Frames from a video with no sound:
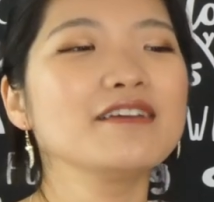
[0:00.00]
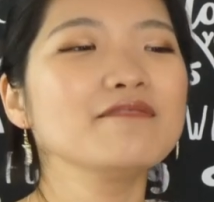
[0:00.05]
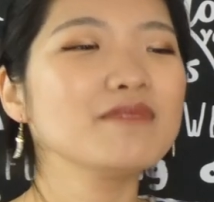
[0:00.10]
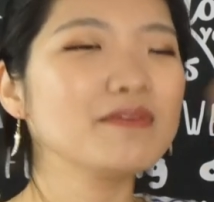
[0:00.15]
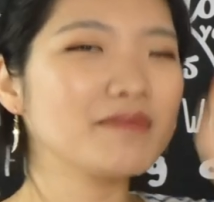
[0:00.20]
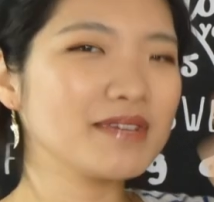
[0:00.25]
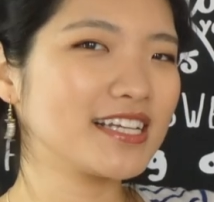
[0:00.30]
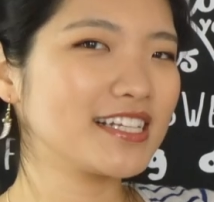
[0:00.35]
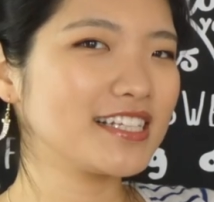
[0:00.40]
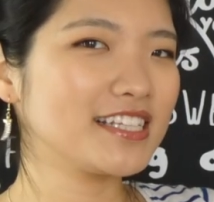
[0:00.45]

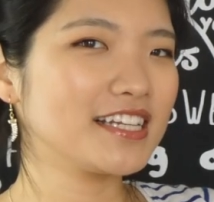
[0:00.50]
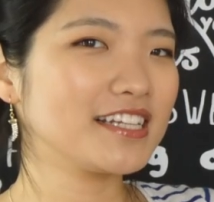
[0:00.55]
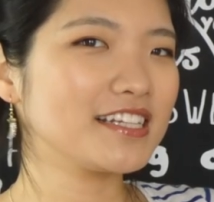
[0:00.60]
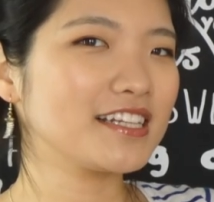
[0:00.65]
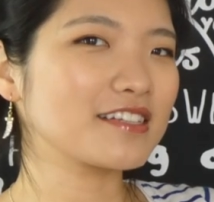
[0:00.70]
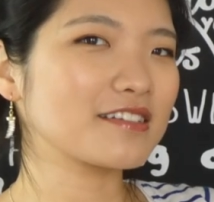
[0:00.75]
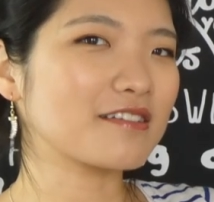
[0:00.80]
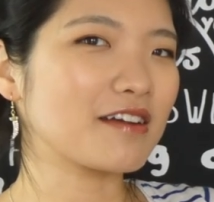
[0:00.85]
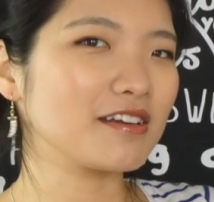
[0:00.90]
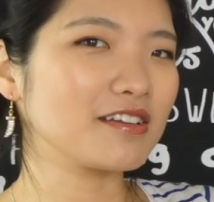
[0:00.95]
maybe consider
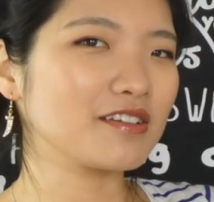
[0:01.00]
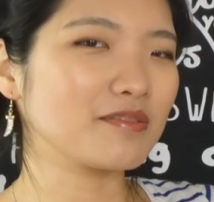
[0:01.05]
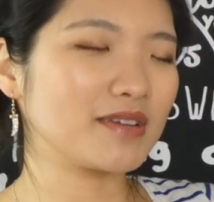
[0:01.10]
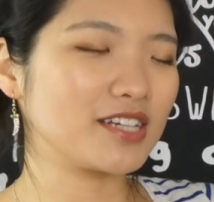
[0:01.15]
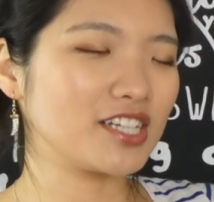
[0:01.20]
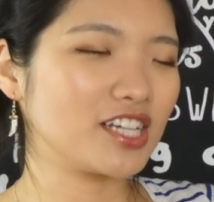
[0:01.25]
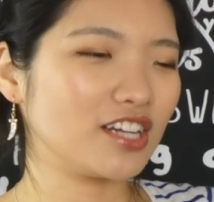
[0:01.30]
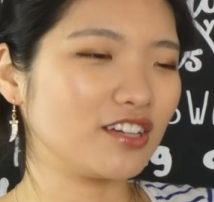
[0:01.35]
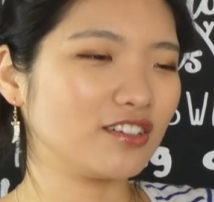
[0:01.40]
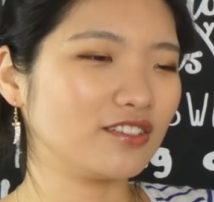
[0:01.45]
subscribe to
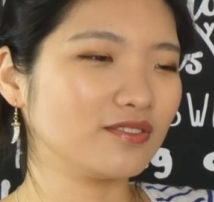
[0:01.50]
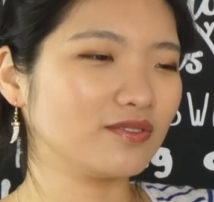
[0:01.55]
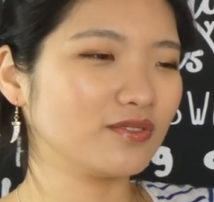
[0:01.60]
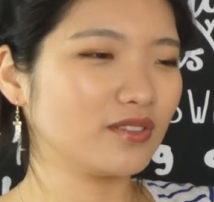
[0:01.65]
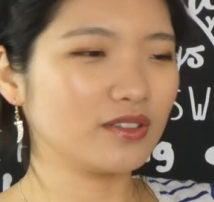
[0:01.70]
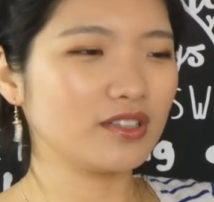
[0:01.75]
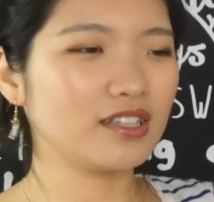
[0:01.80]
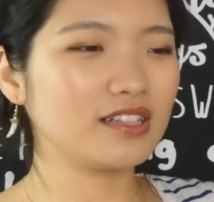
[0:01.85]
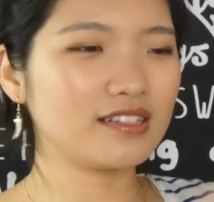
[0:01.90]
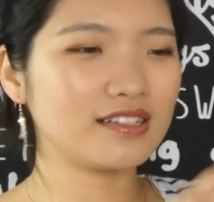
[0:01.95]
my channel.
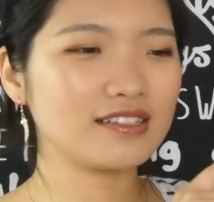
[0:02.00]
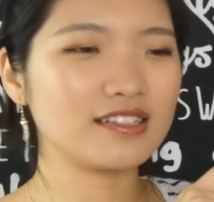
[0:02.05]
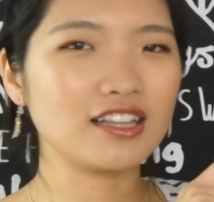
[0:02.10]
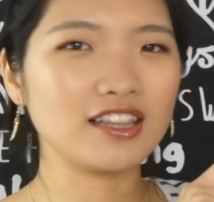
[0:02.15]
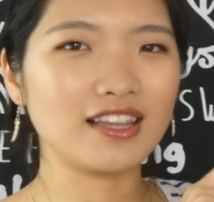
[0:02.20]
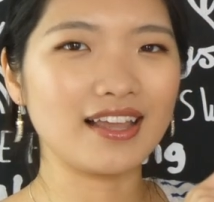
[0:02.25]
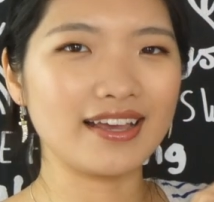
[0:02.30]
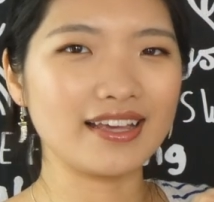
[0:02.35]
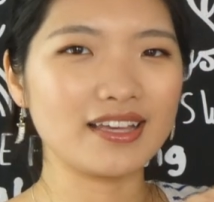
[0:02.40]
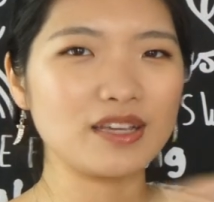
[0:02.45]
This is a
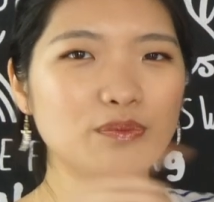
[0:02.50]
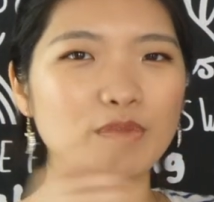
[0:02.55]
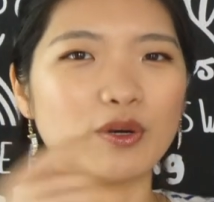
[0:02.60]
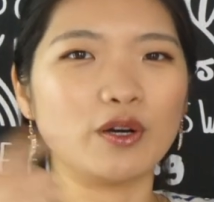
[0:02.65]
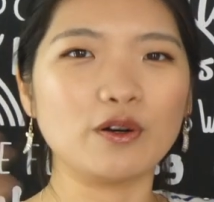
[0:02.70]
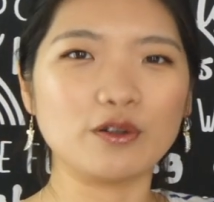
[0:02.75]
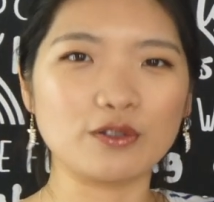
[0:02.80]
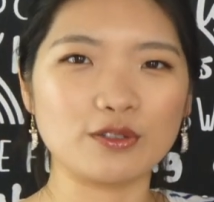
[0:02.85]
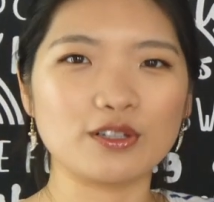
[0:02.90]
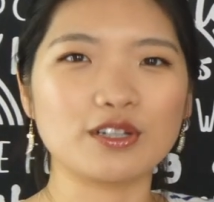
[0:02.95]
like, but
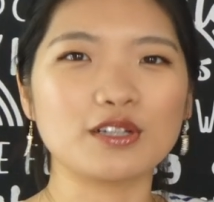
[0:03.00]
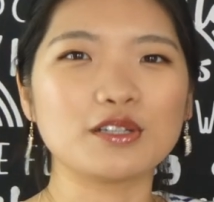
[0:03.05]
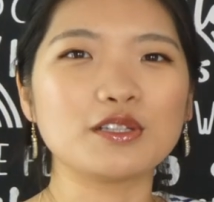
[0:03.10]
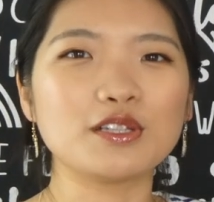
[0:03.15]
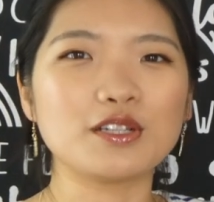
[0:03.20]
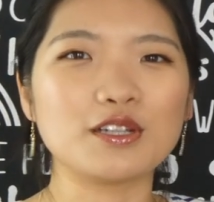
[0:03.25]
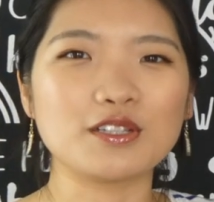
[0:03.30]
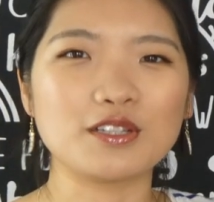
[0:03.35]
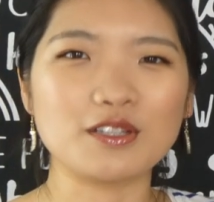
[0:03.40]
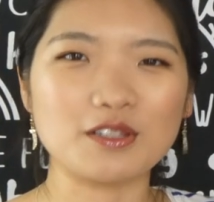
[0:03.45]
also
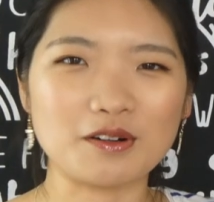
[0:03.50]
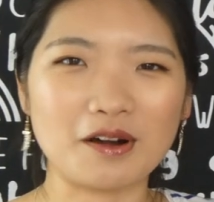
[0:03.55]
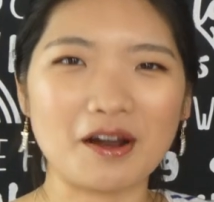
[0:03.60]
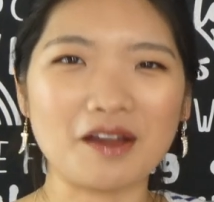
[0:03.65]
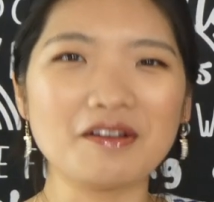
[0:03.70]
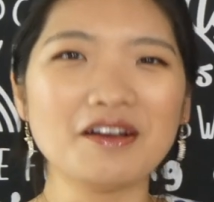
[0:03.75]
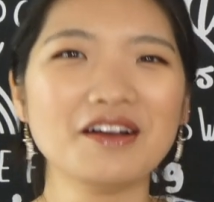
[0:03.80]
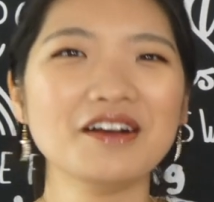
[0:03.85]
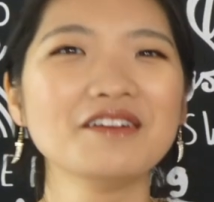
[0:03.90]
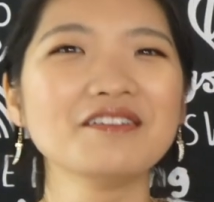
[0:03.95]
consider
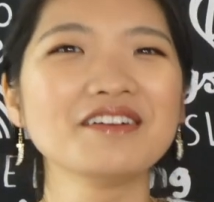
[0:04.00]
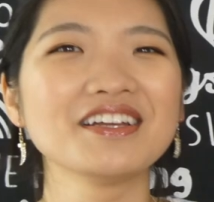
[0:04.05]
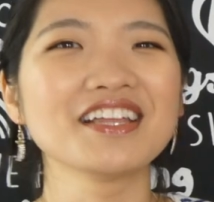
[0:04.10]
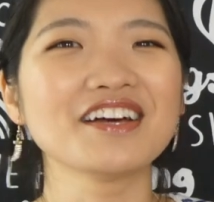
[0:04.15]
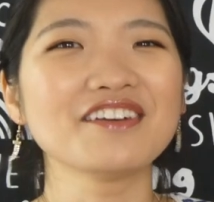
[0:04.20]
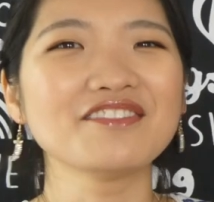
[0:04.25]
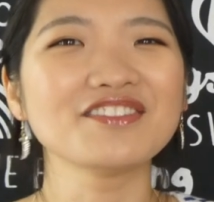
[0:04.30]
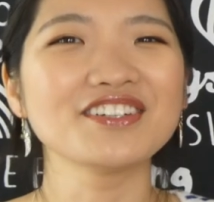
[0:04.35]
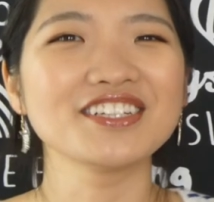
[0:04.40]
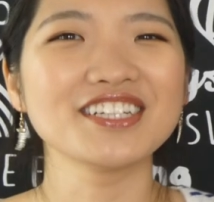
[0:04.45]
subscribe.
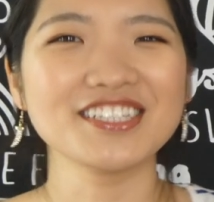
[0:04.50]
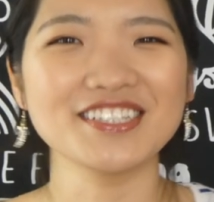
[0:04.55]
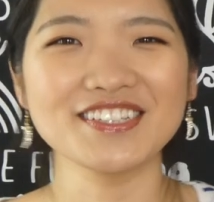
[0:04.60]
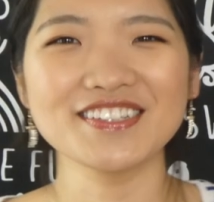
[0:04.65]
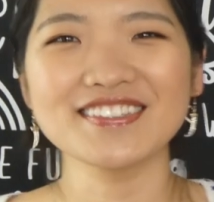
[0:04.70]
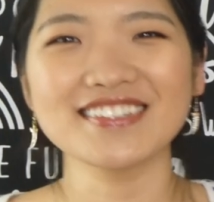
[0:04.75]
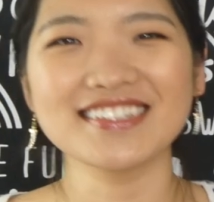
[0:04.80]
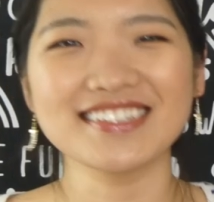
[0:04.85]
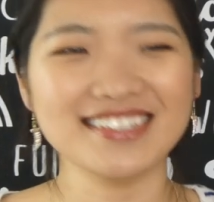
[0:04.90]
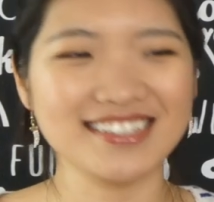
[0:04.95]
Without further
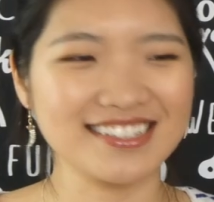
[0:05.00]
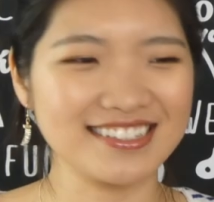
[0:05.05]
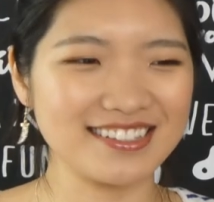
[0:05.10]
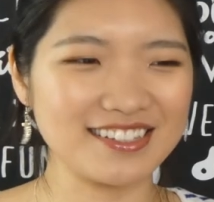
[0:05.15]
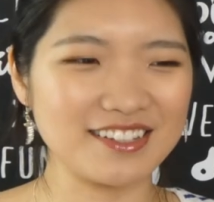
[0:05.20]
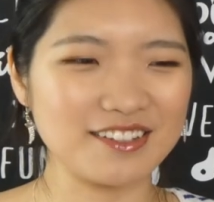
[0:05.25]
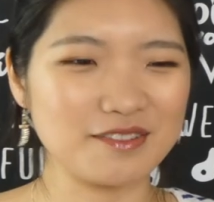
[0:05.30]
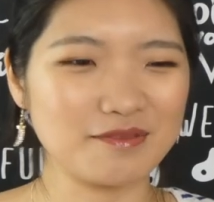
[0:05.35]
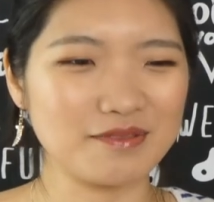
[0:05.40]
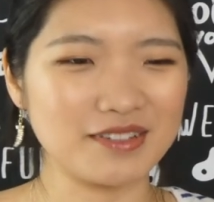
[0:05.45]
ado, let's
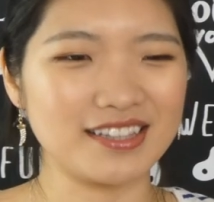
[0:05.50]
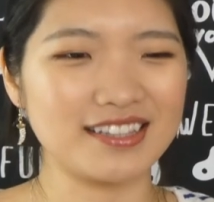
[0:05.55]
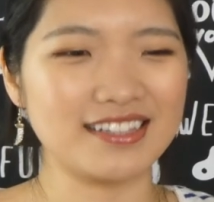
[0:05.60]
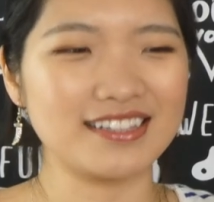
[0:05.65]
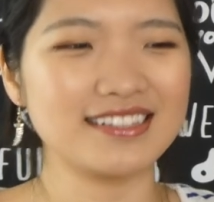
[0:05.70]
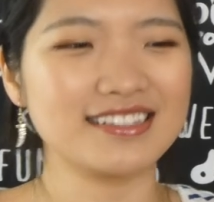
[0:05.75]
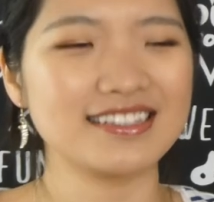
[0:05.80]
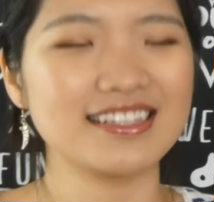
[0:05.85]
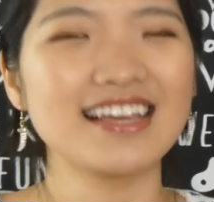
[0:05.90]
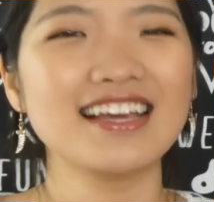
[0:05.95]
just open
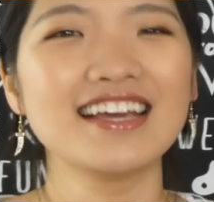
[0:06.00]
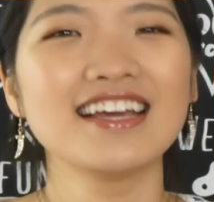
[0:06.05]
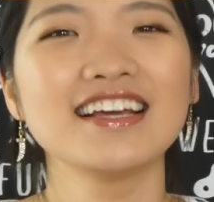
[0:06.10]
this.